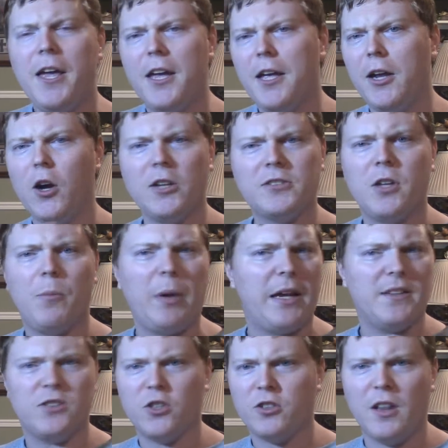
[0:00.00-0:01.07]
It also,
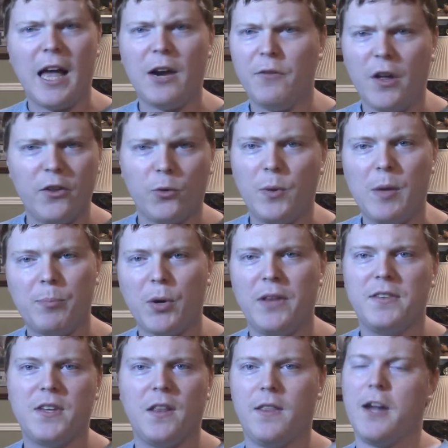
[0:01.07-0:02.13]
because there's a lot of other
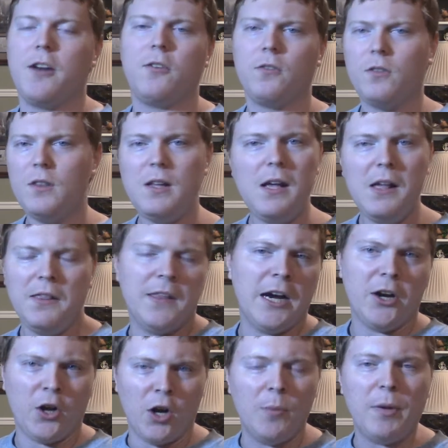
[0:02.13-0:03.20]
reprints in there that
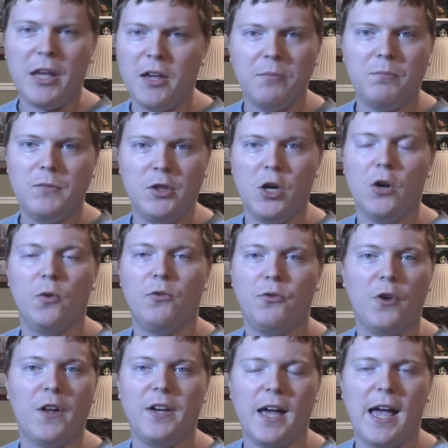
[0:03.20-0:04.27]
are going to be, you know,
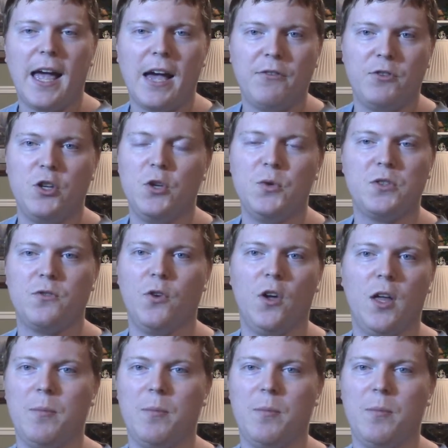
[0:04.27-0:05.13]
fun to have and useful.